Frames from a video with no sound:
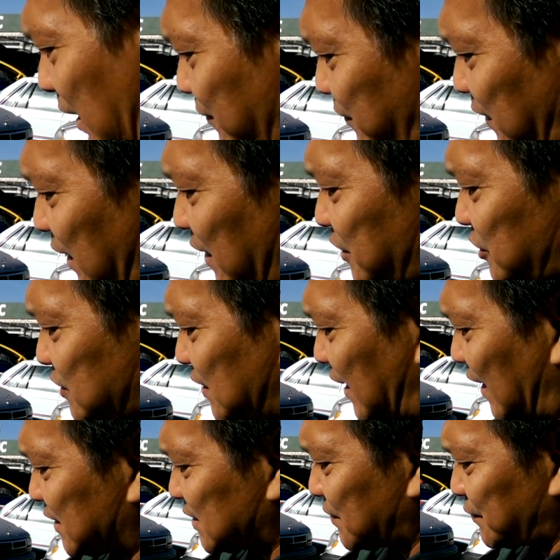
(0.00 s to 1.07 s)
AVH
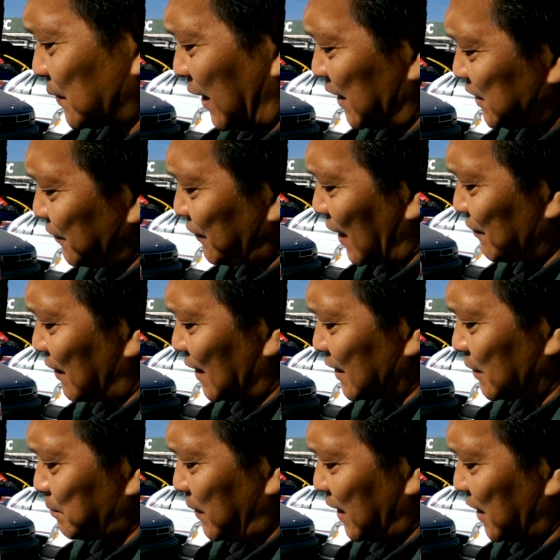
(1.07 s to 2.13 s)

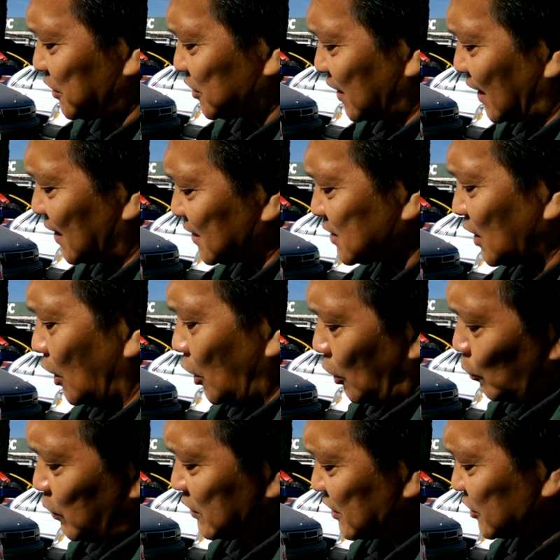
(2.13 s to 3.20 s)
X8500 BHS,
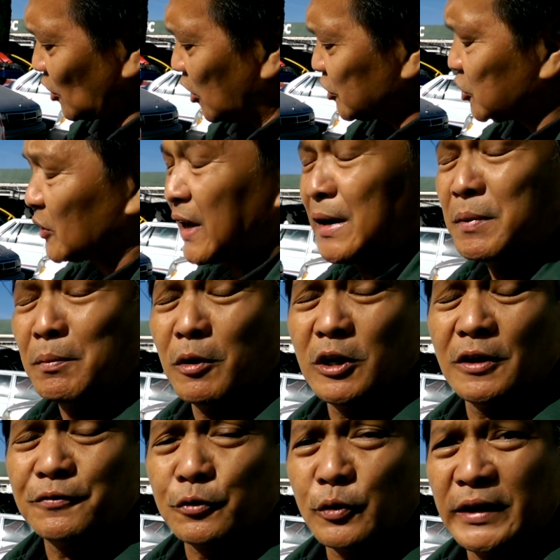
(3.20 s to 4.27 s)
which is also capable
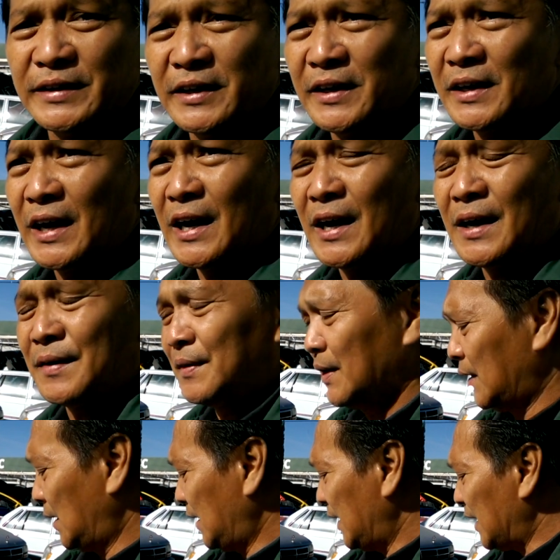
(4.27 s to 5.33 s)
of reading
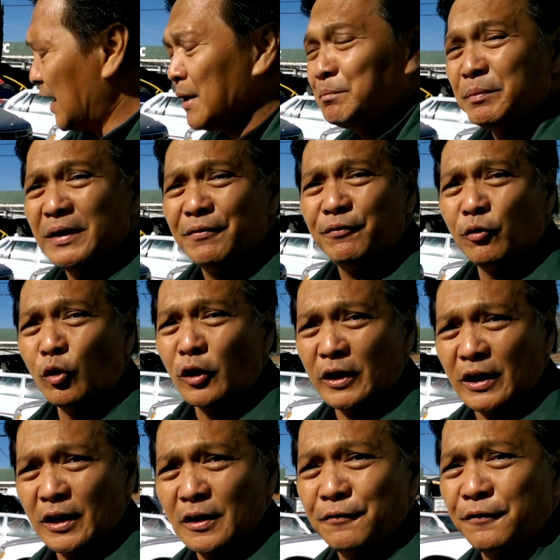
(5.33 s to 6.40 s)

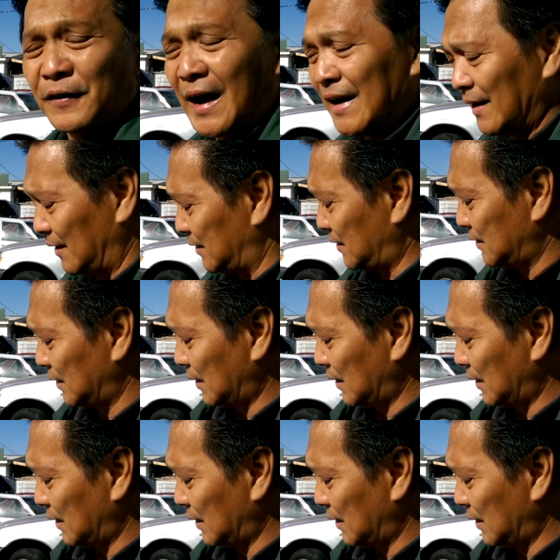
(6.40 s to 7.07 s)
MP4 file.